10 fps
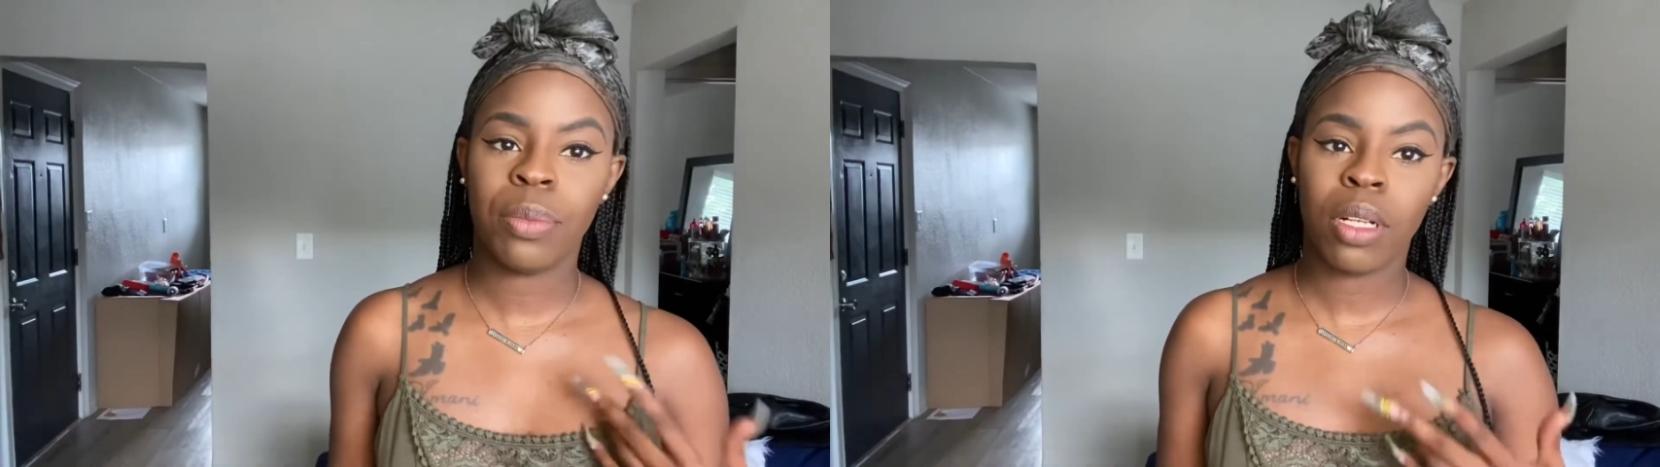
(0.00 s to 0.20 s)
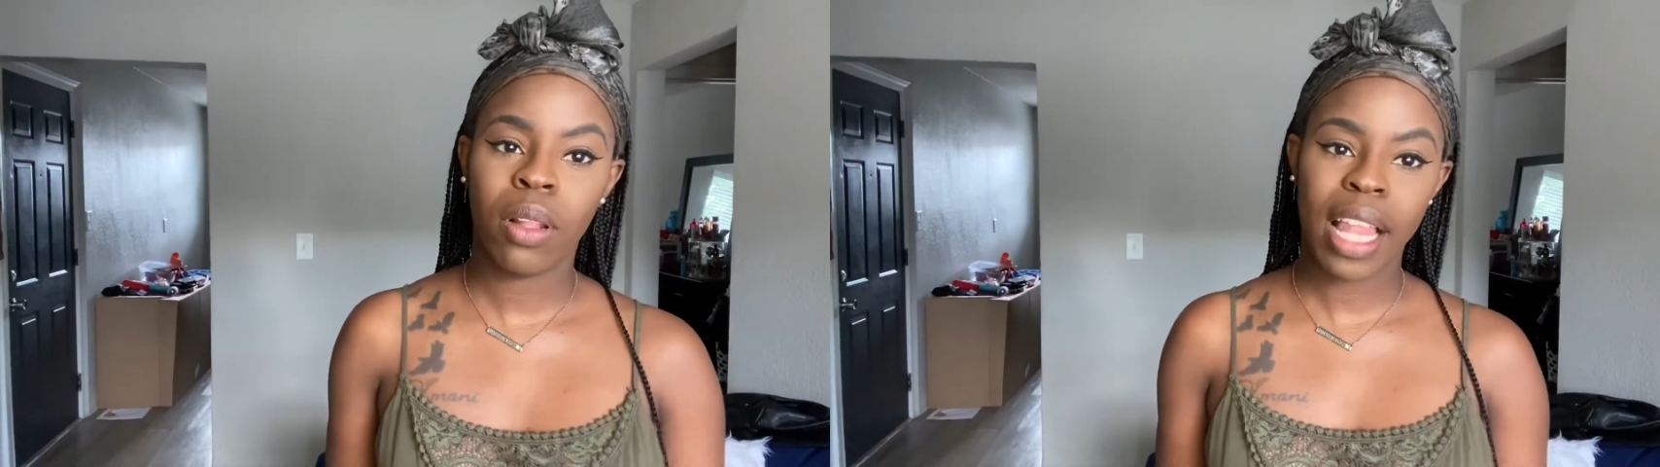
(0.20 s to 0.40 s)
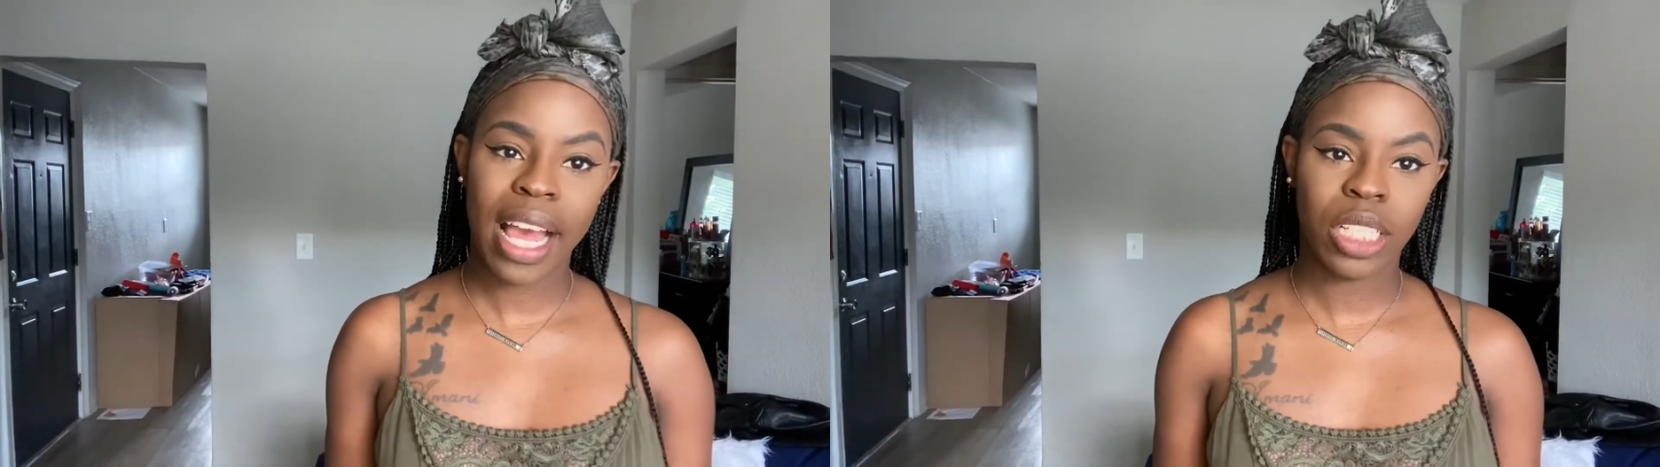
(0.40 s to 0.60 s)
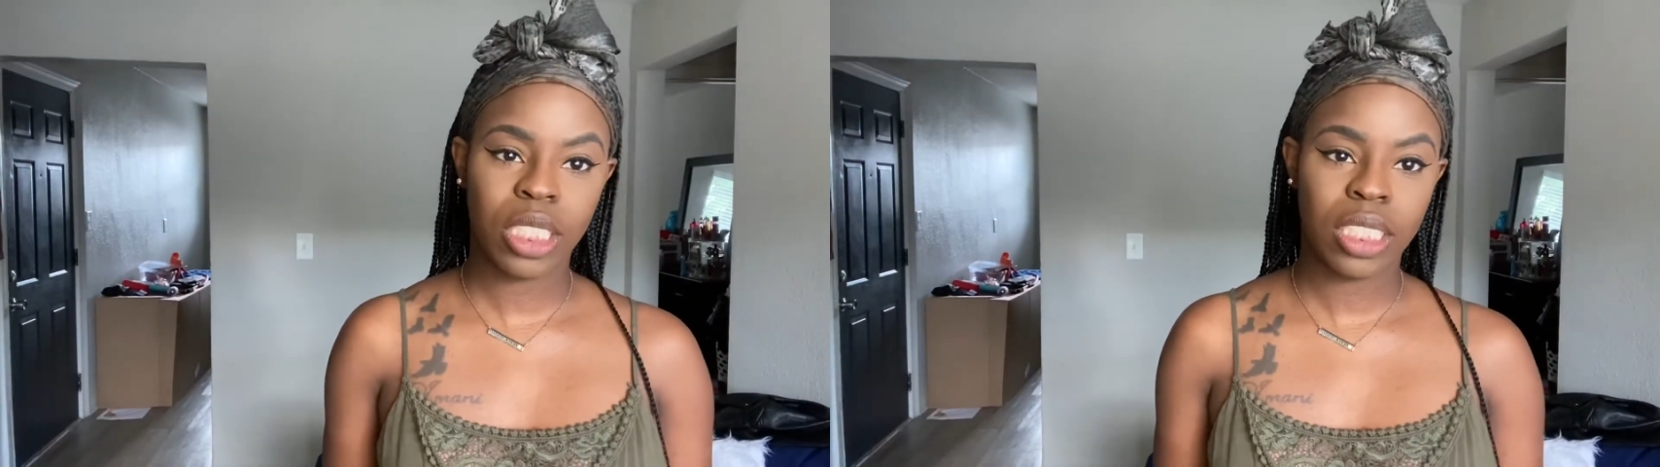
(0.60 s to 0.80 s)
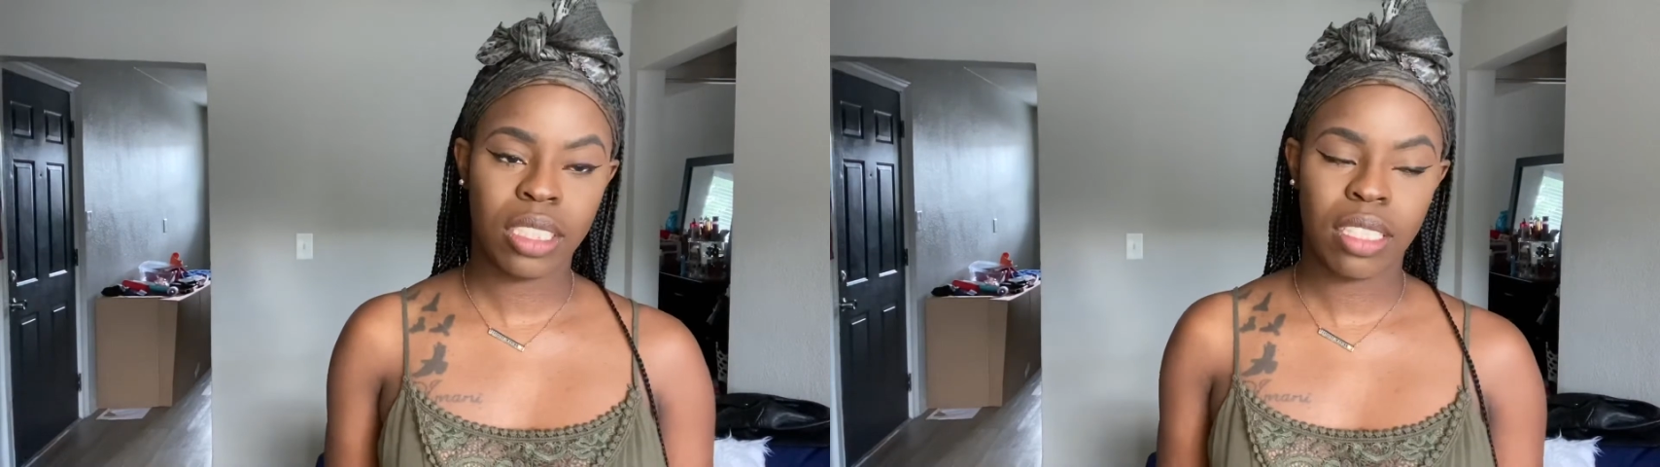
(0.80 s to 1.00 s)
on
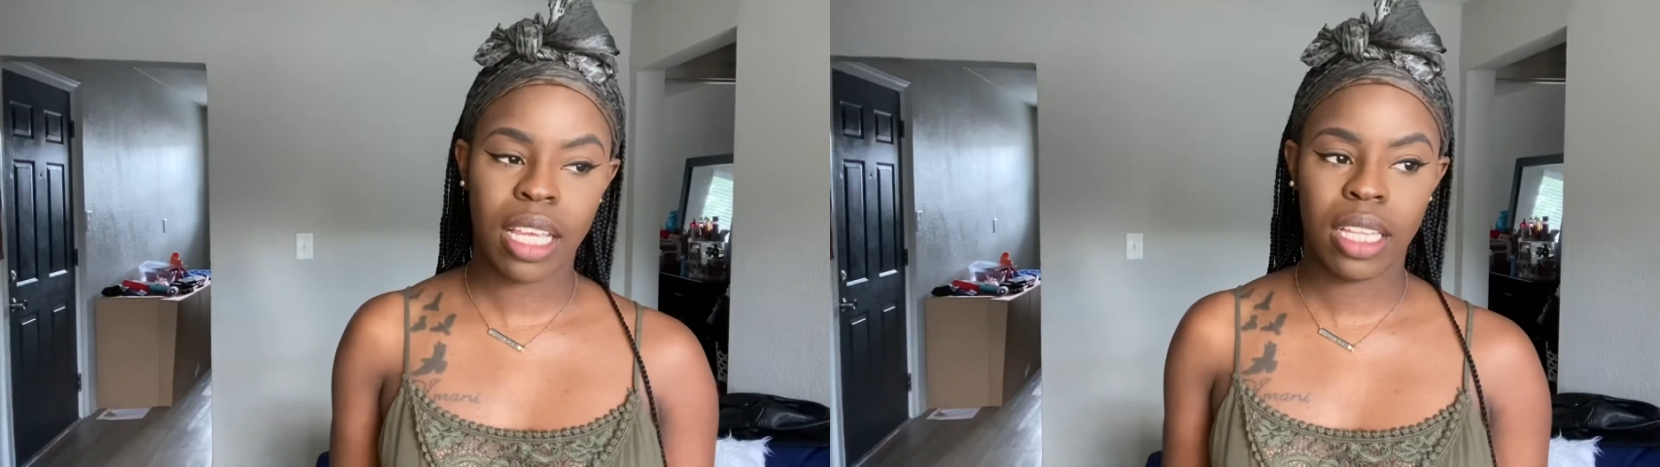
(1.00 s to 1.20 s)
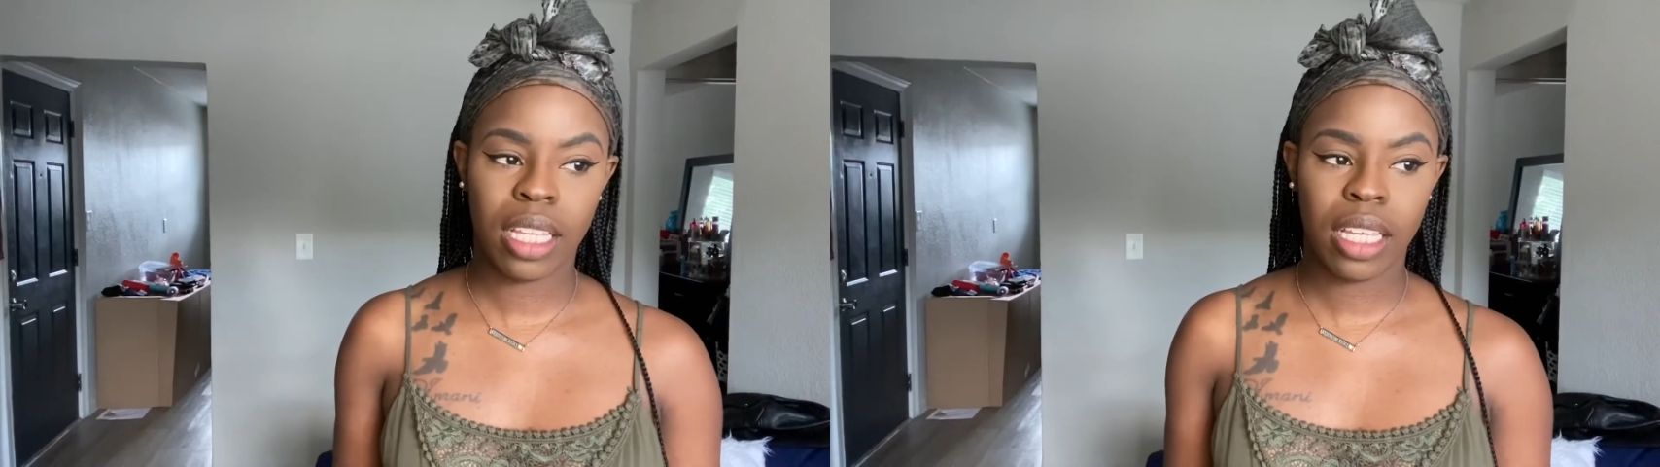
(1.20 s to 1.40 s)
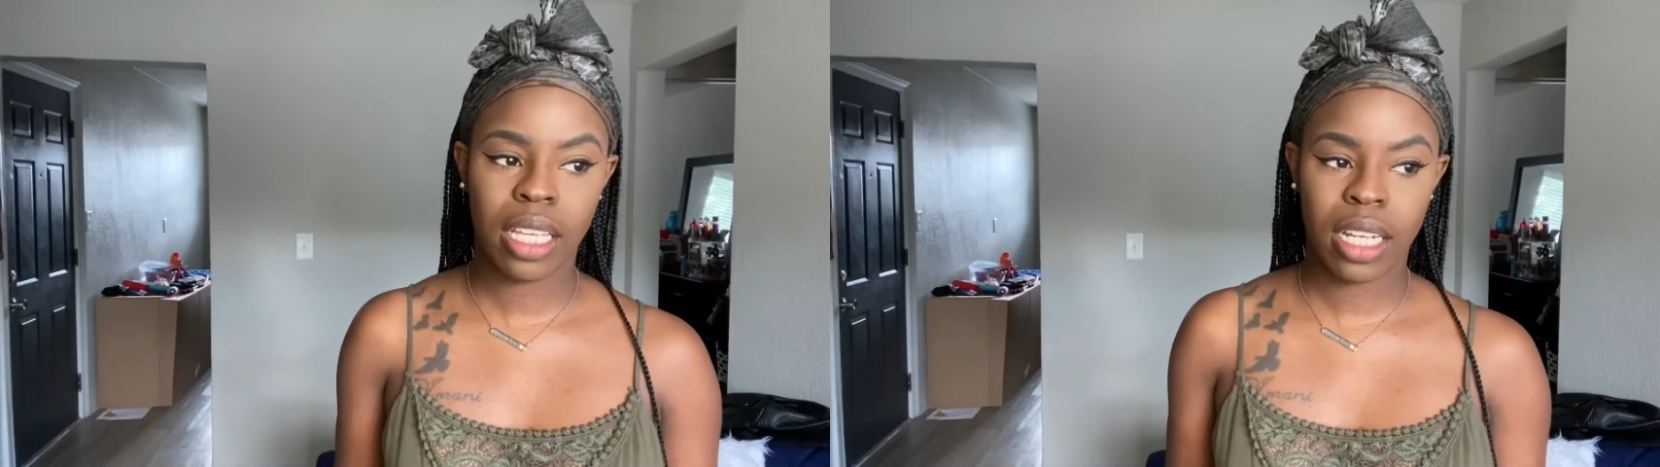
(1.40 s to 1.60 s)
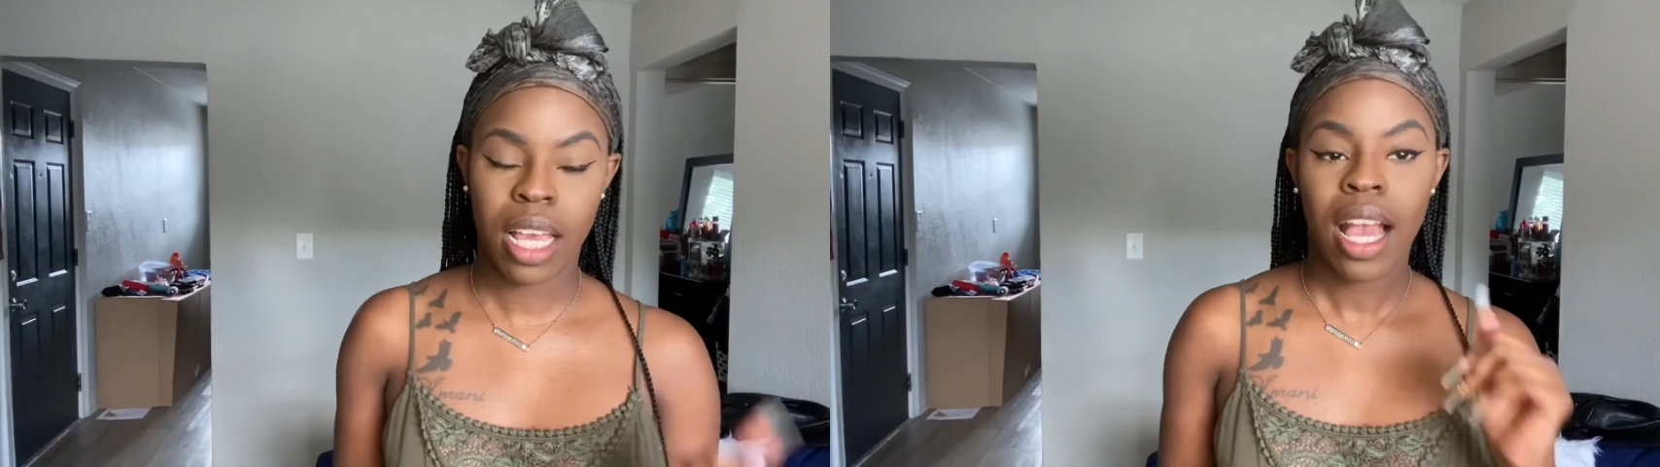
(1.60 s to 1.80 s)
lashes and then